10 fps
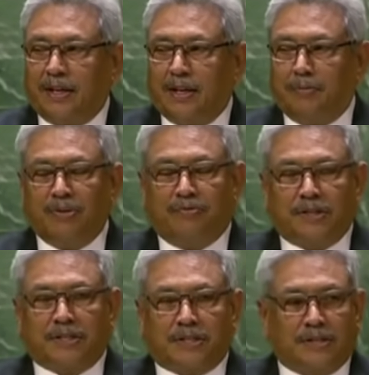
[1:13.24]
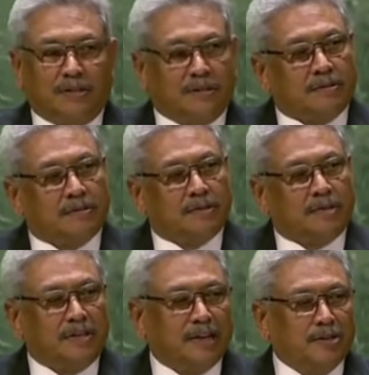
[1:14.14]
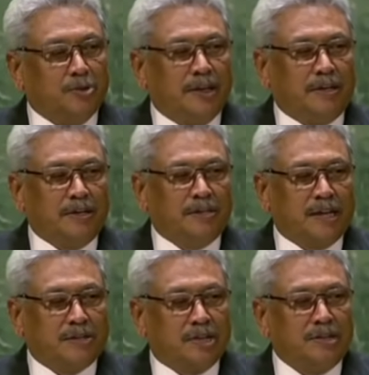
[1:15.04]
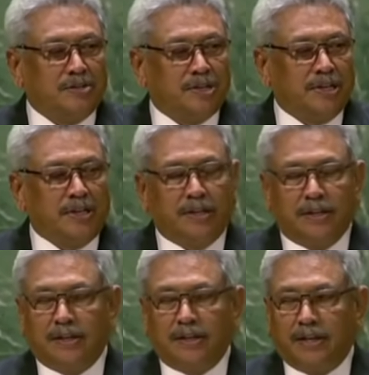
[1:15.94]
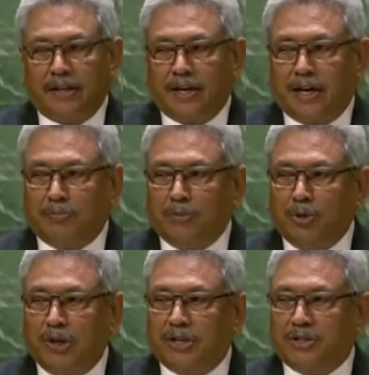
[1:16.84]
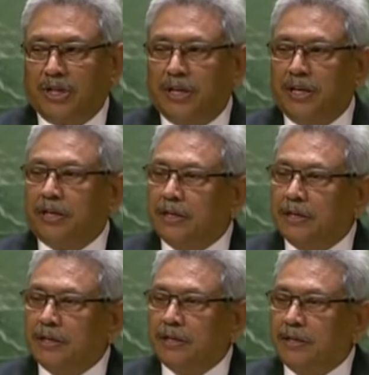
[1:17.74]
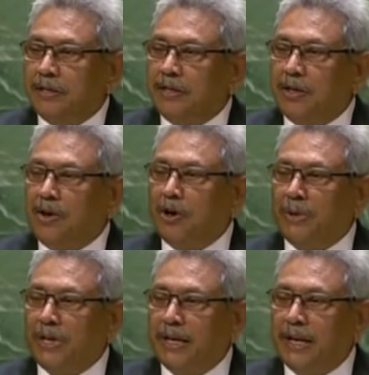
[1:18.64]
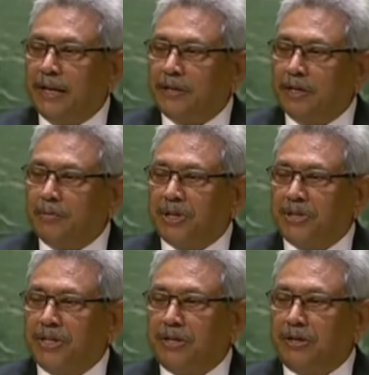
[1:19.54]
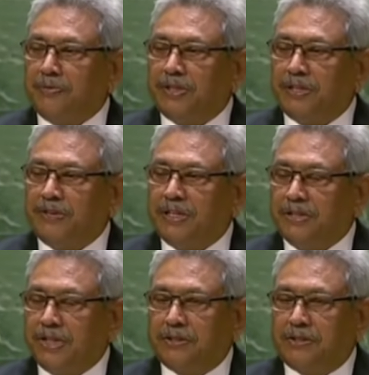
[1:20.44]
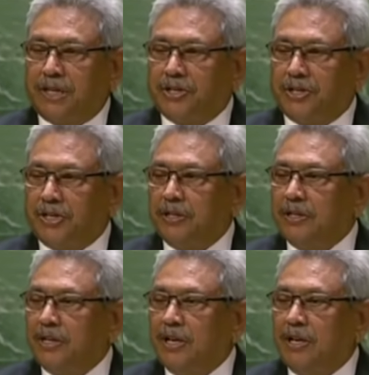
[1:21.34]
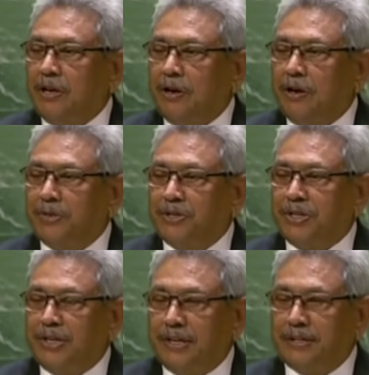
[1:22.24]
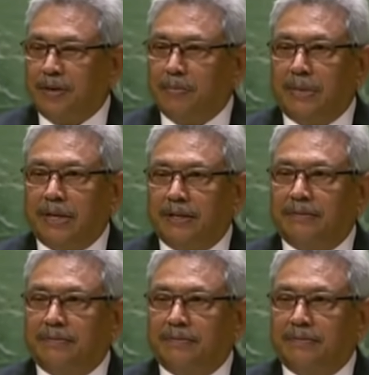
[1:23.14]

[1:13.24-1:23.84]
Let me first congratulate His Excellency Abdullah Shahid on being elected President of the 76th session of the General Assembly.